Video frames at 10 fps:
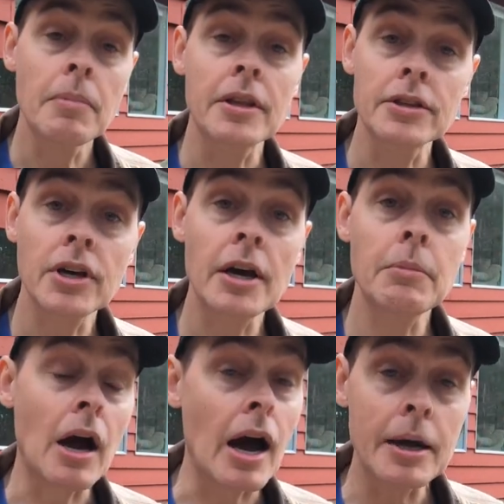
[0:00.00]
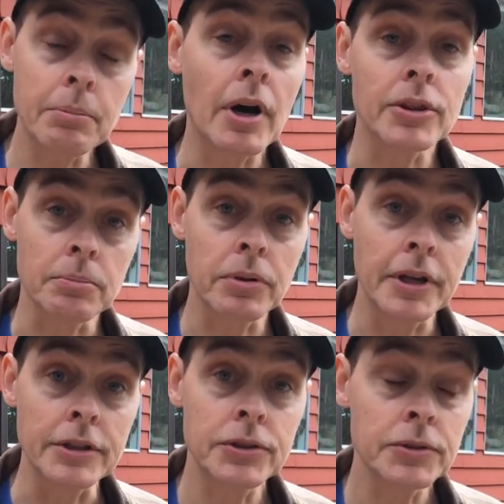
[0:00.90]
By the time I bought the
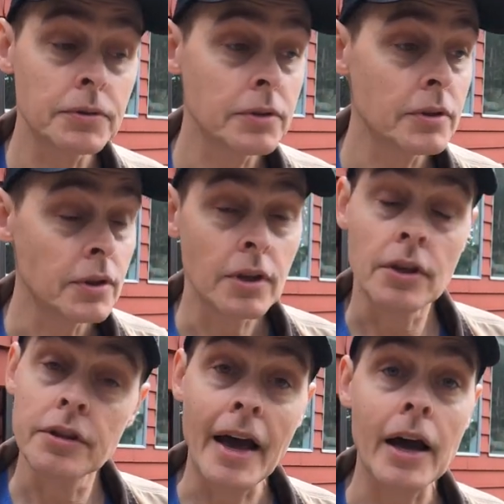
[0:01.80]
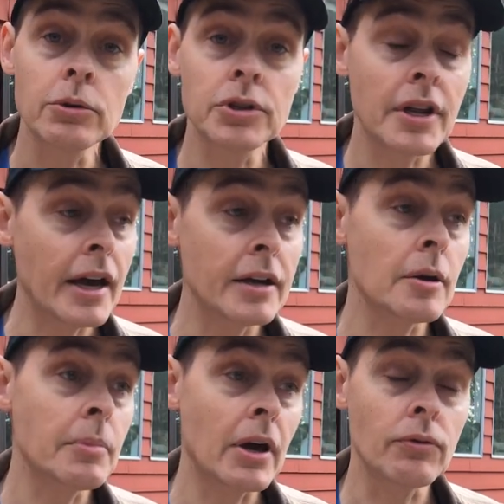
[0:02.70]
place, the house had had
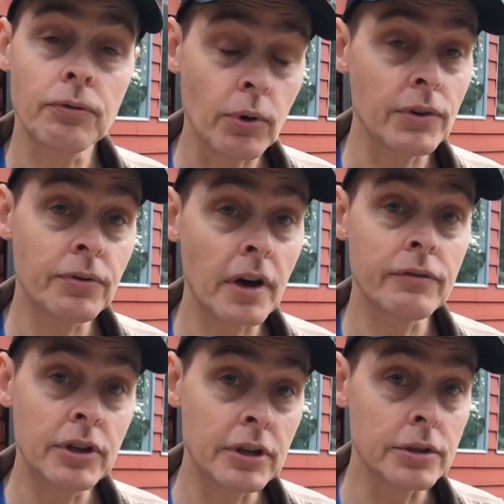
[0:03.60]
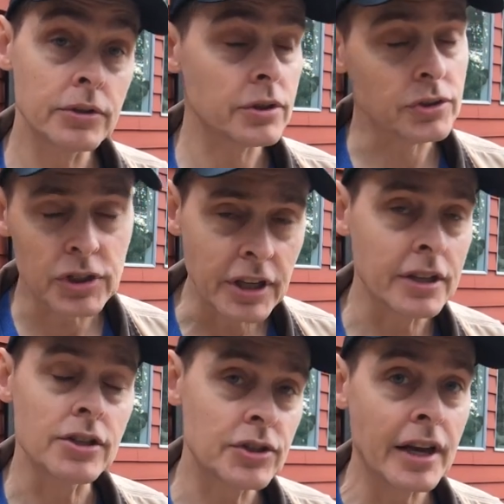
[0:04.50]
about 45 years to sink
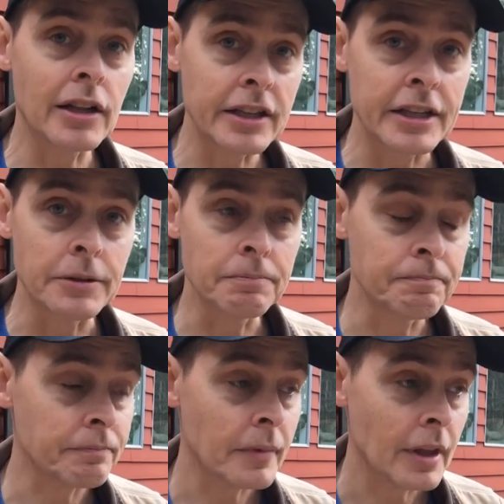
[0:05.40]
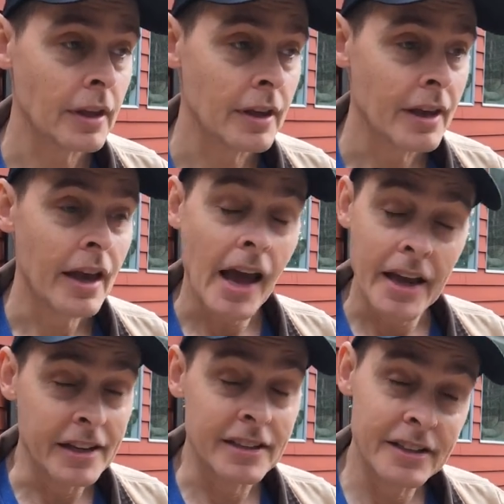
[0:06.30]
and settle in,
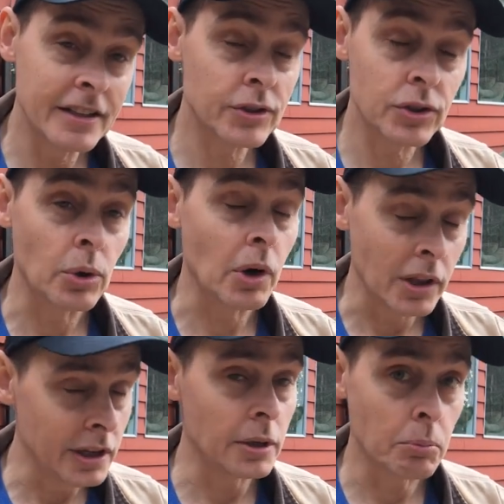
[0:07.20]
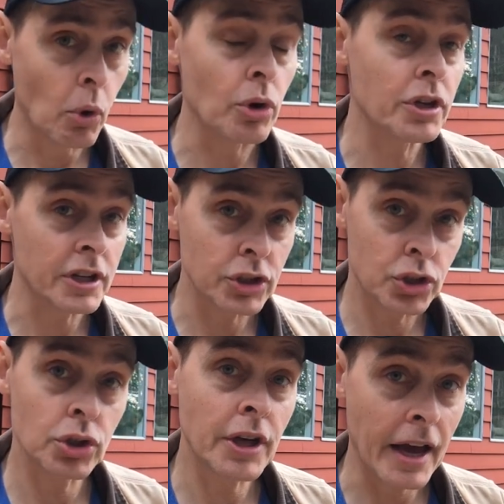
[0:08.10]
and it did so a little more than it
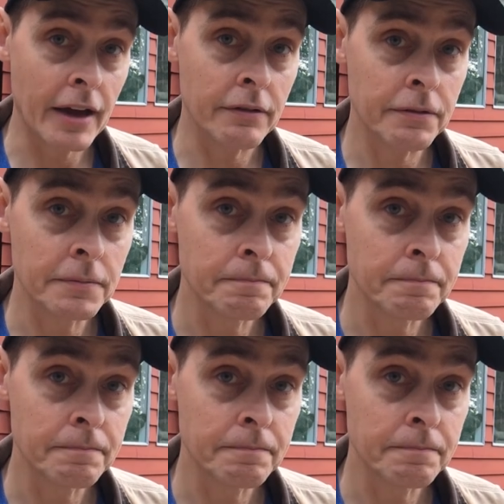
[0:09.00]
should have.